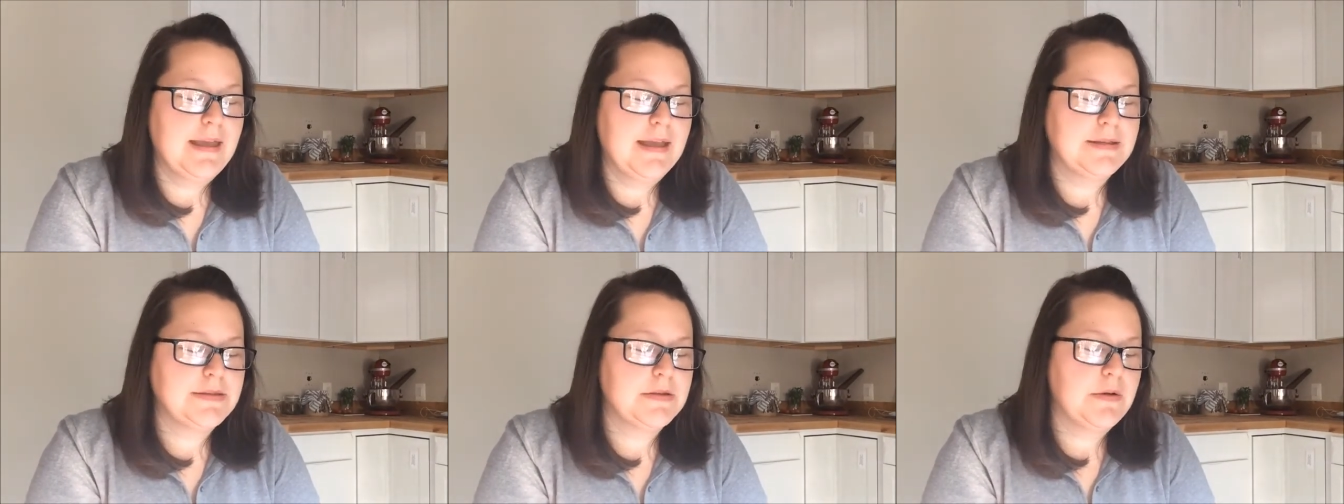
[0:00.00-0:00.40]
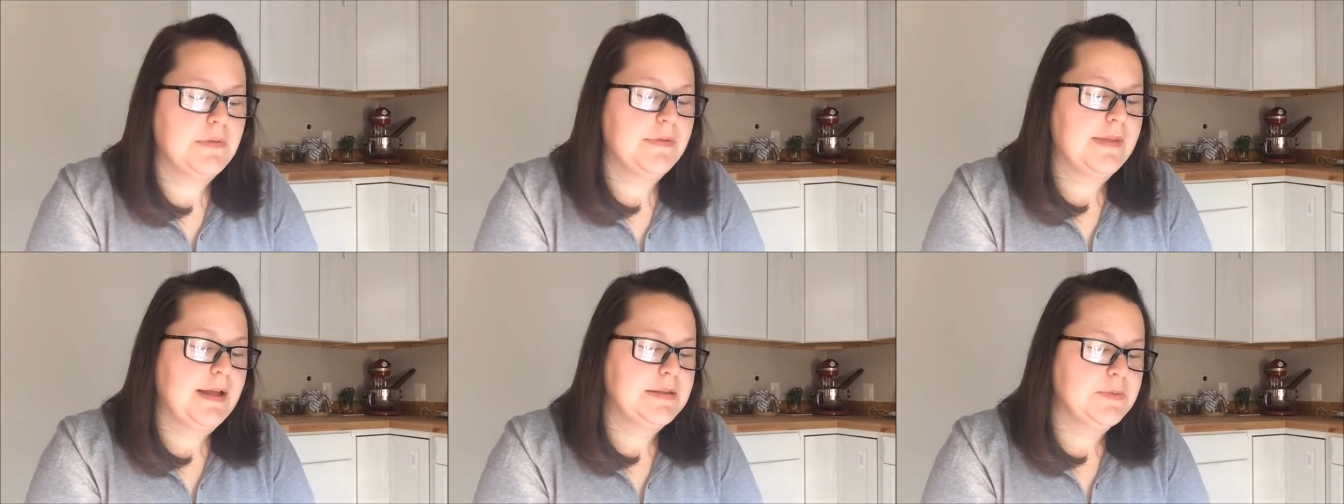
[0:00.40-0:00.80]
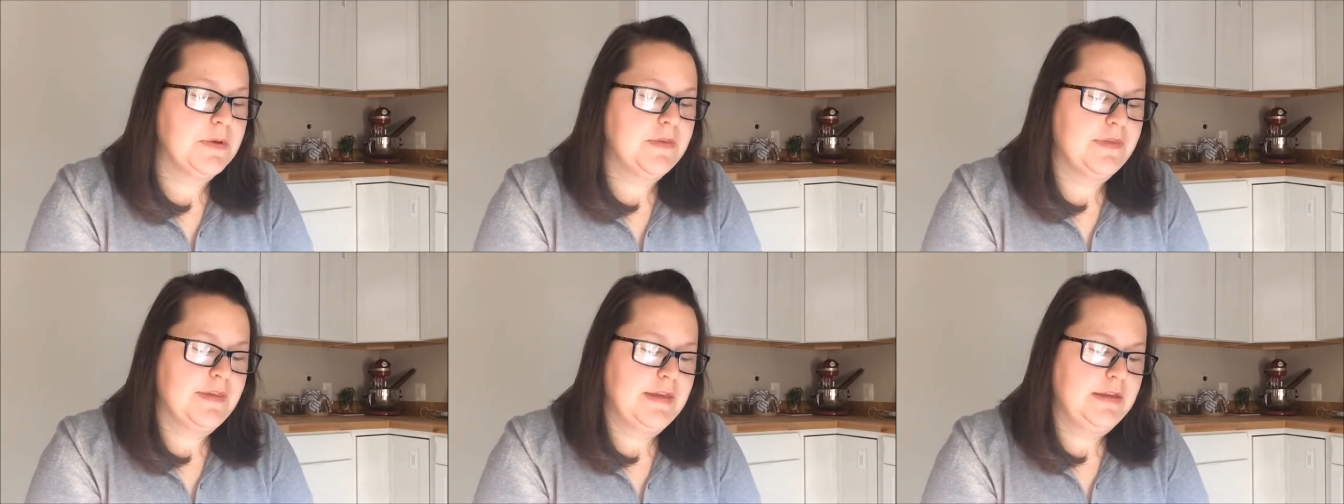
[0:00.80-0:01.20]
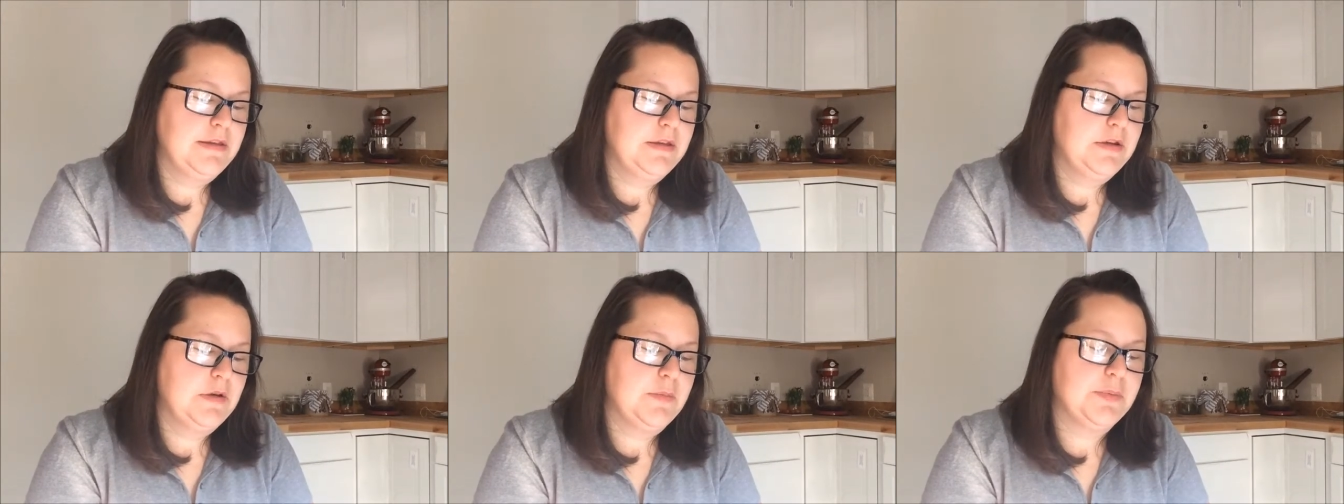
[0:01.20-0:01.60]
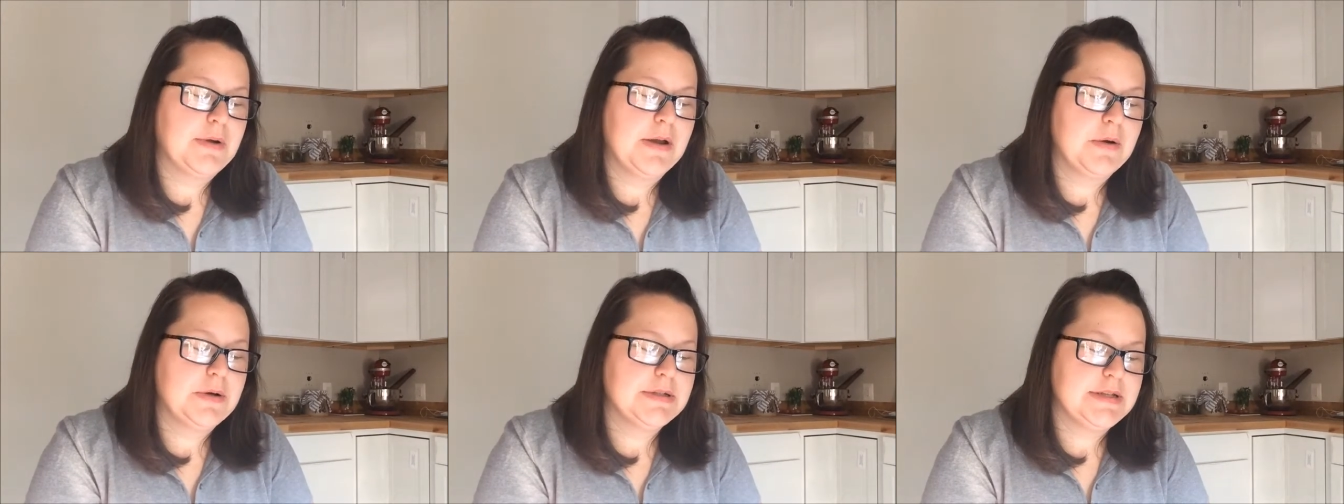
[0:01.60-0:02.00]
And so that's one thing, you know,
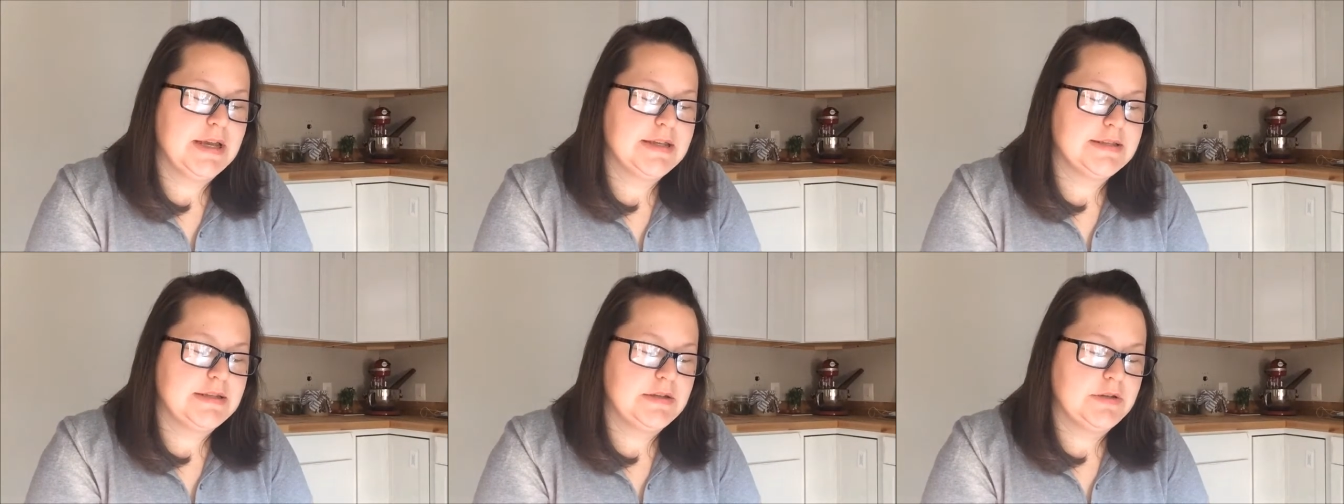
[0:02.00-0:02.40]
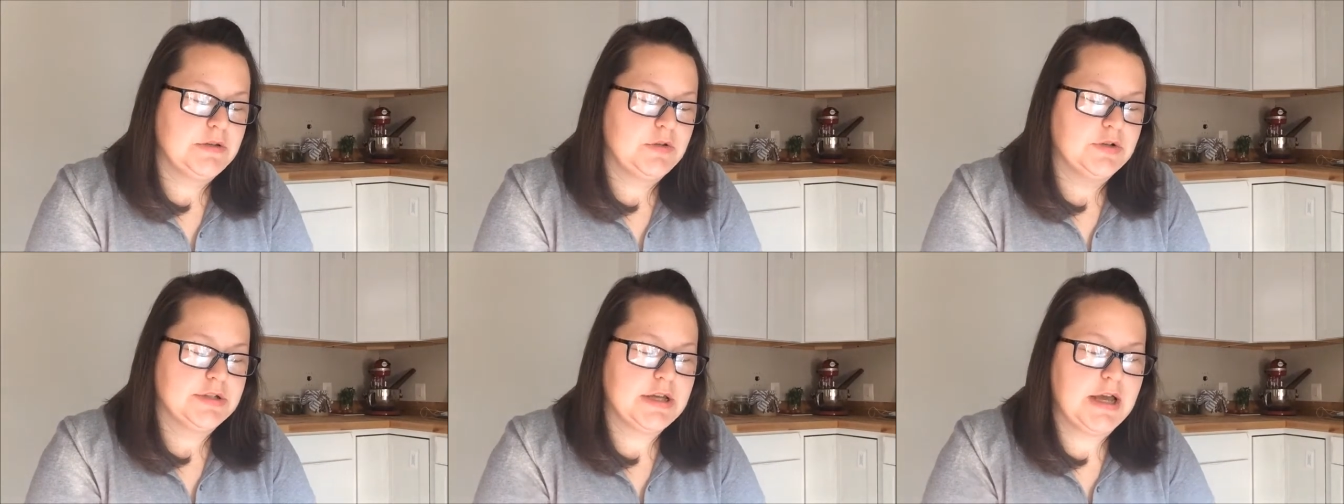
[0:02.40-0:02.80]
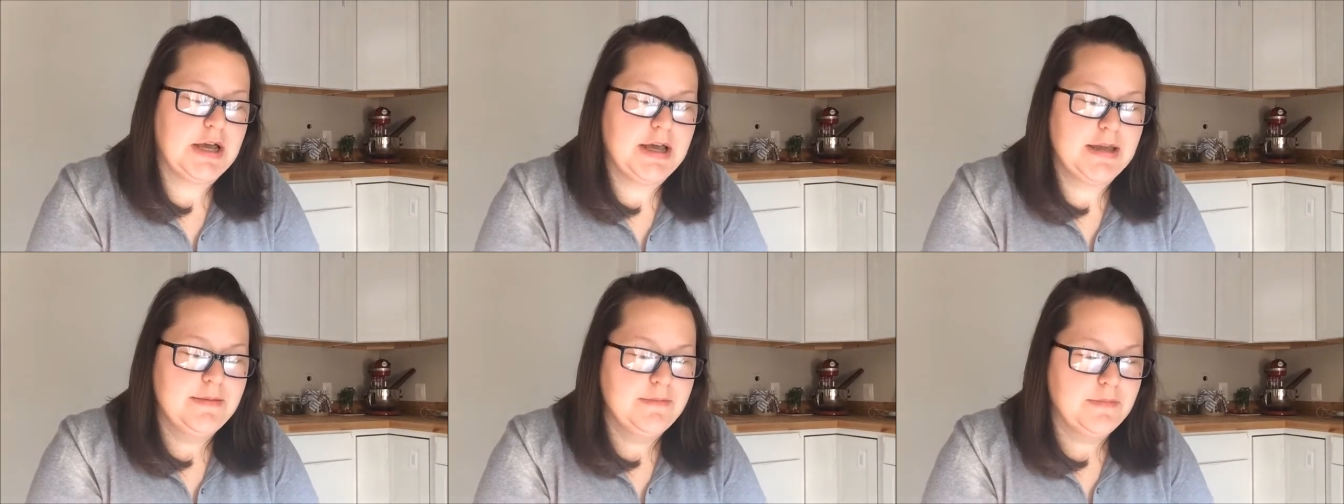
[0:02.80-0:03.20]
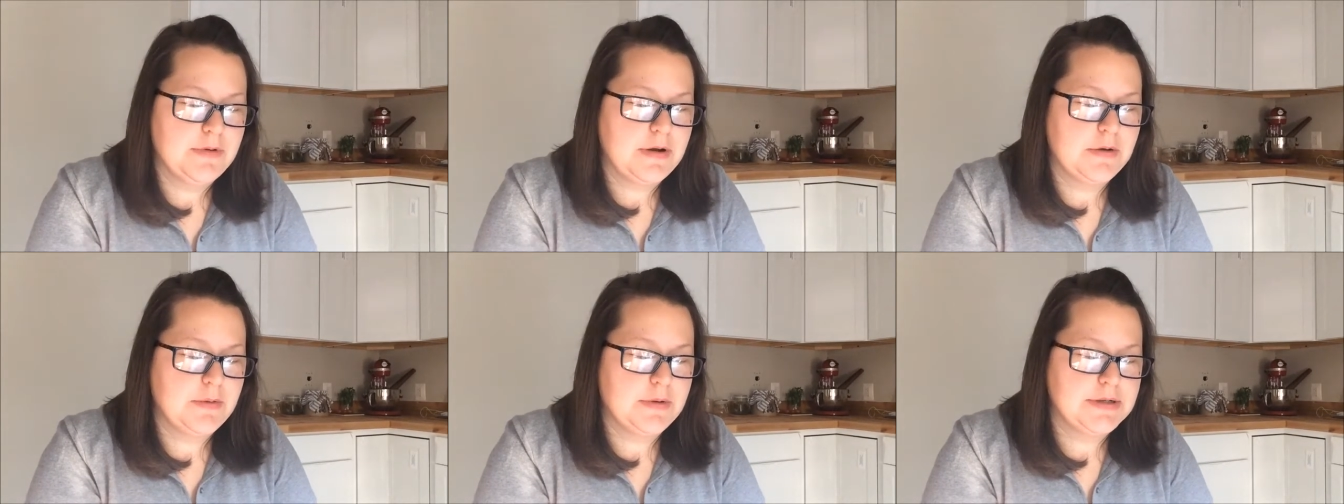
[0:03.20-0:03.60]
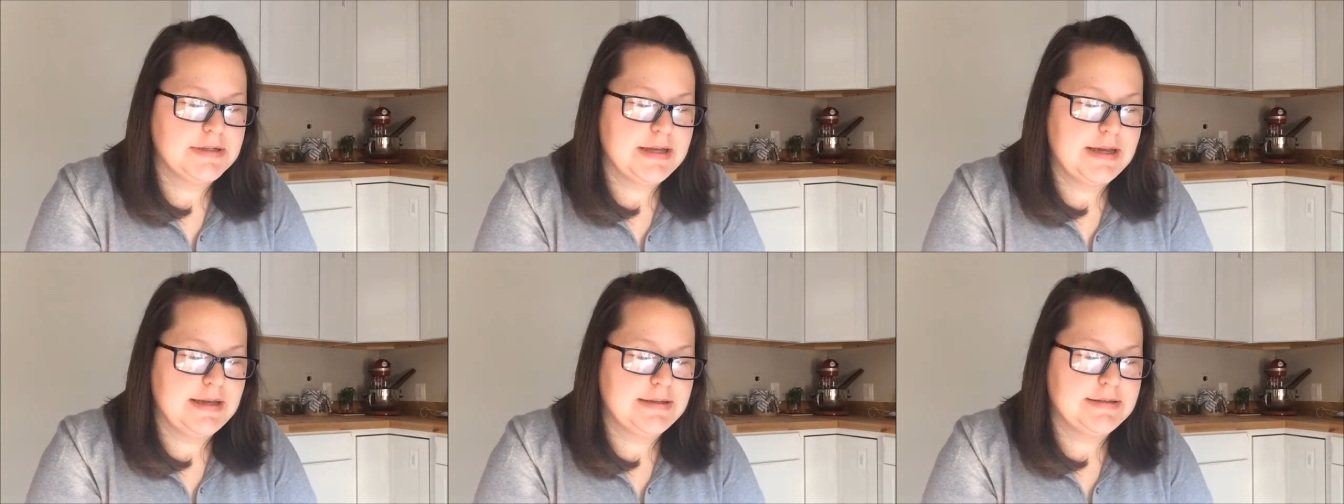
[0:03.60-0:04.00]
prioritizing your time,
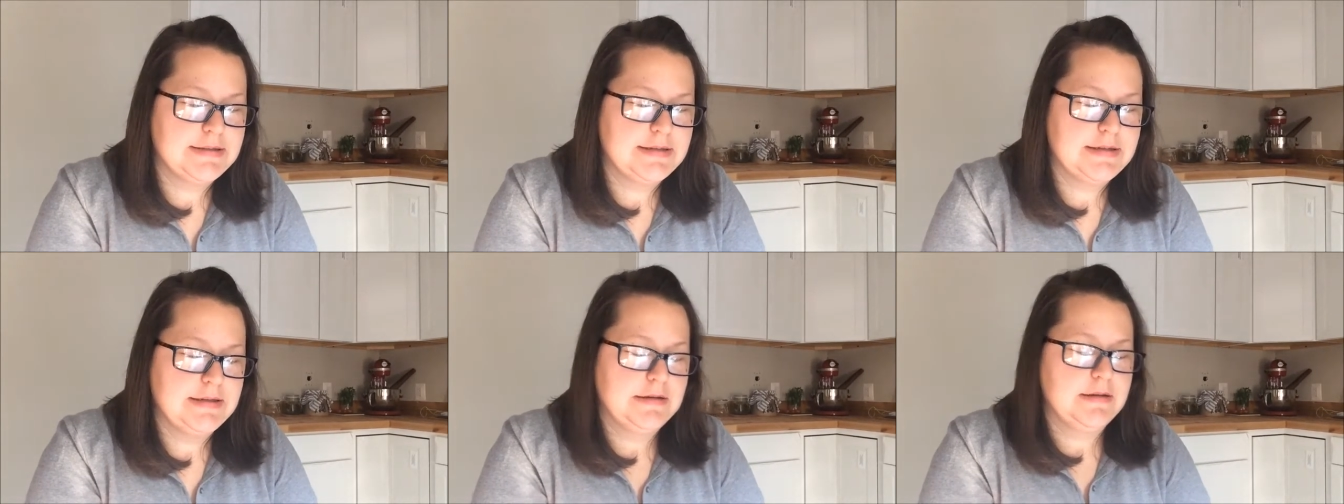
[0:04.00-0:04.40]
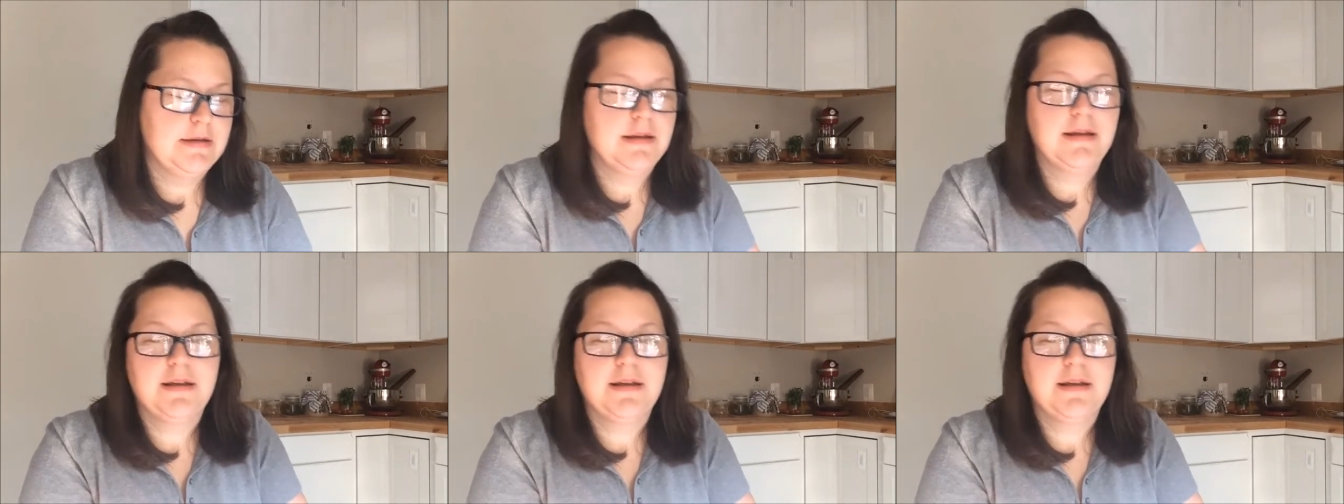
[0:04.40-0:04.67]
prioritizing